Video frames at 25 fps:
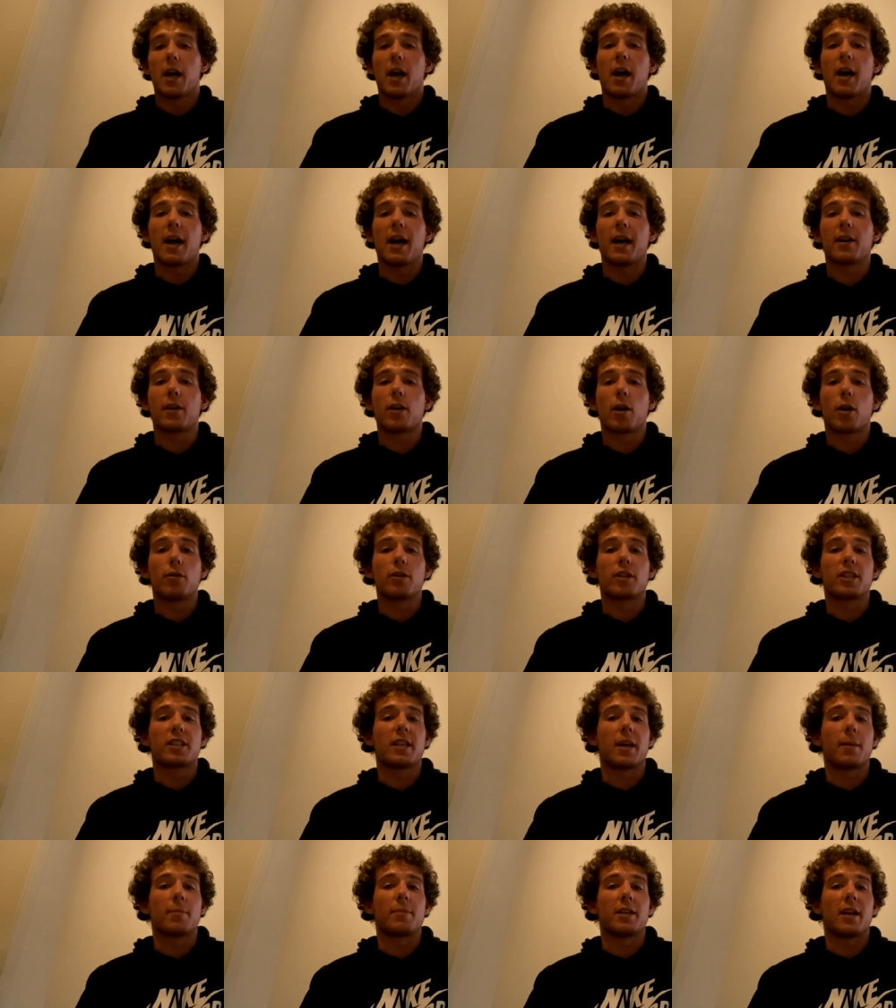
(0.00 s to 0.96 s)
our head coach
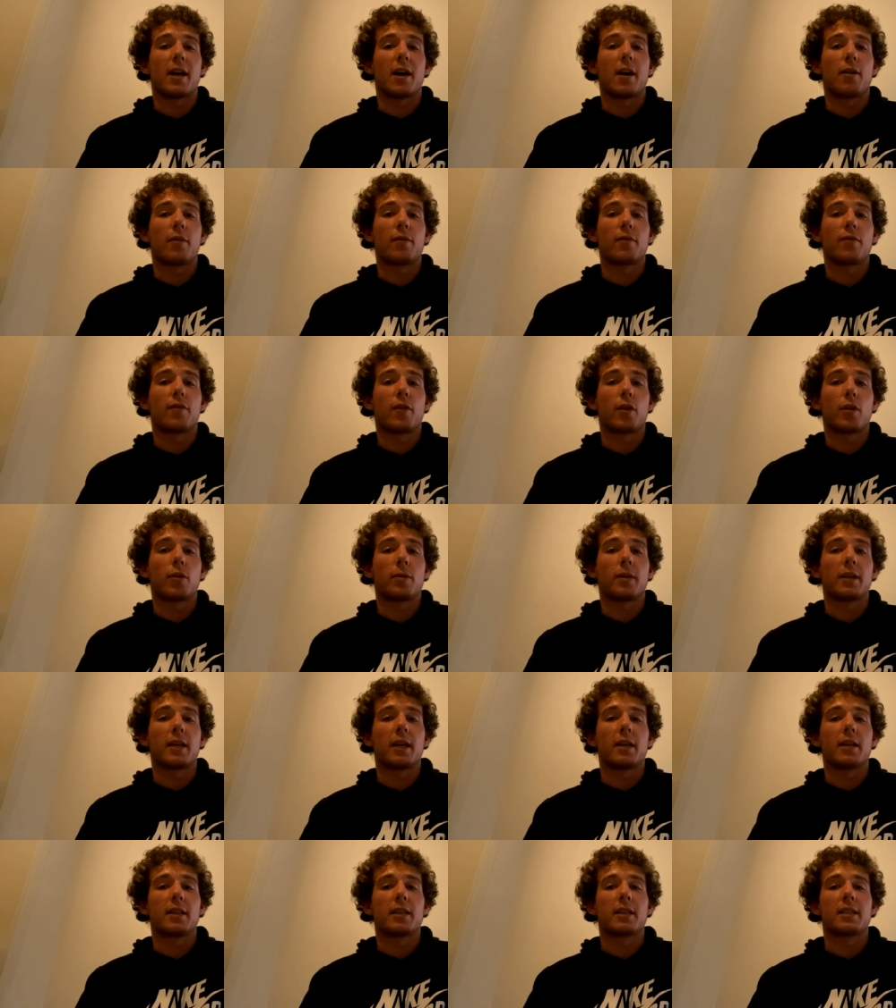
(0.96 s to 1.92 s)
step down
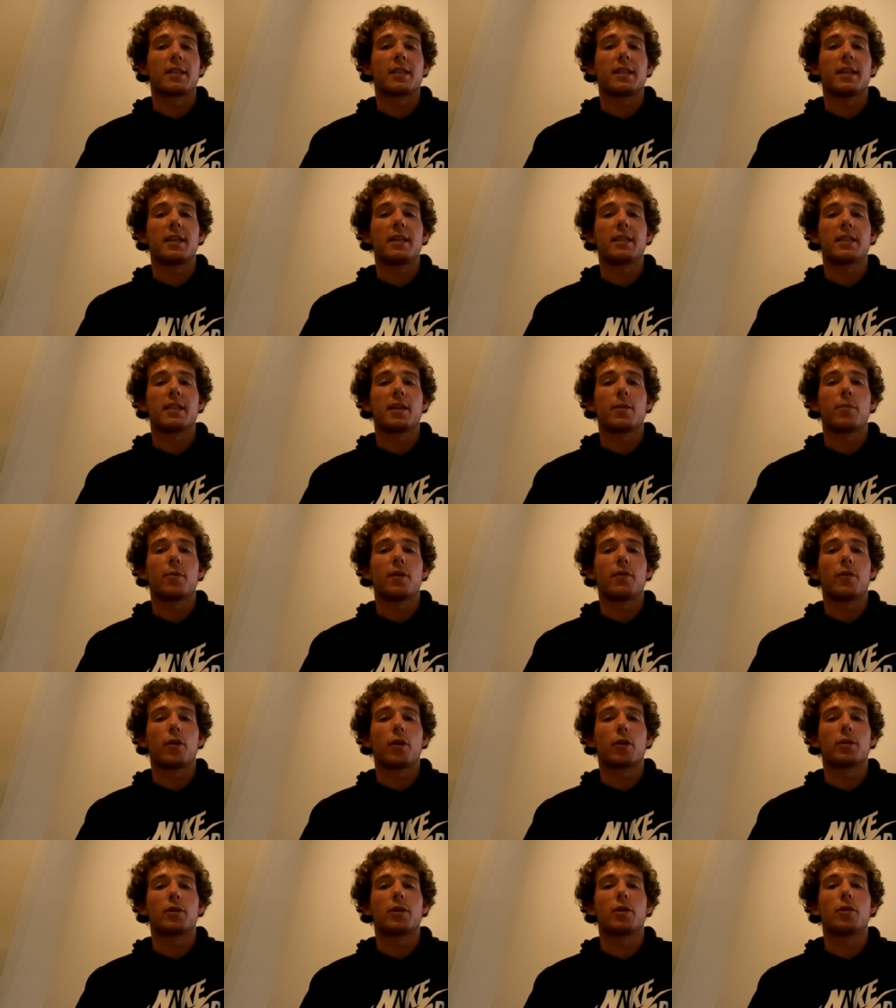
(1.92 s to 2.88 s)
following the end of the season, and
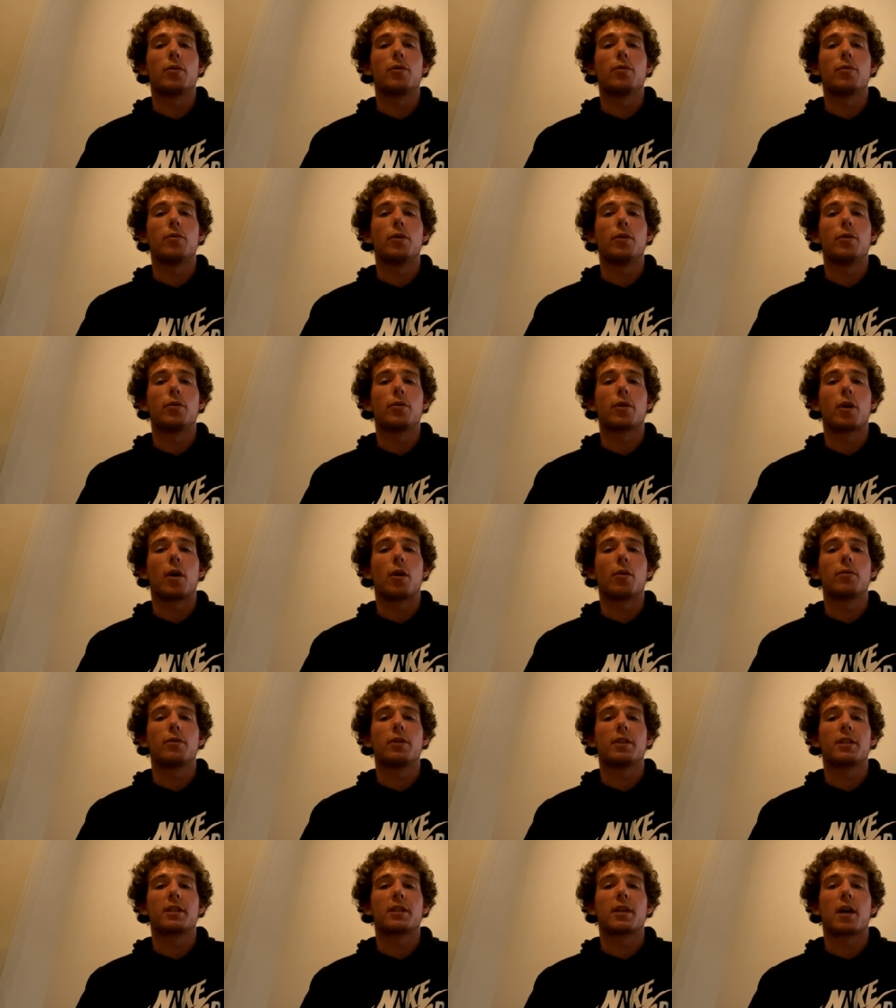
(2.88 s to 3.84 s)
we've got two new
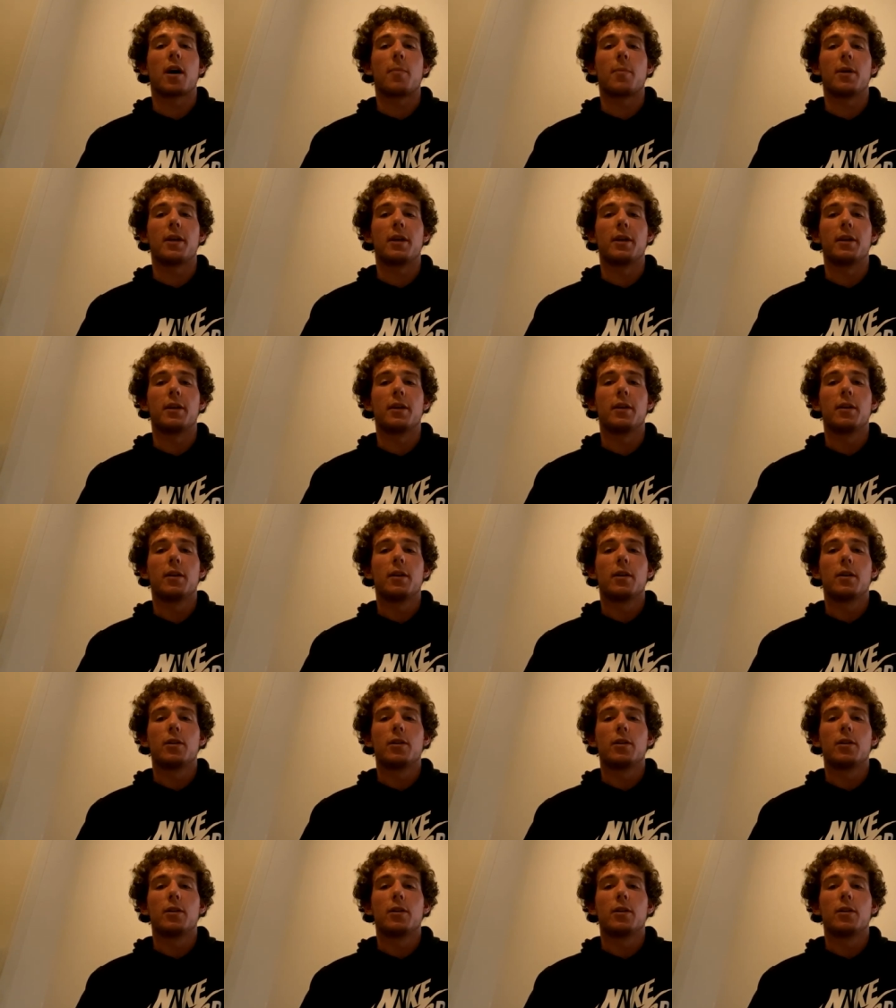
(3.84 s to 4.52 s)
coaches come in.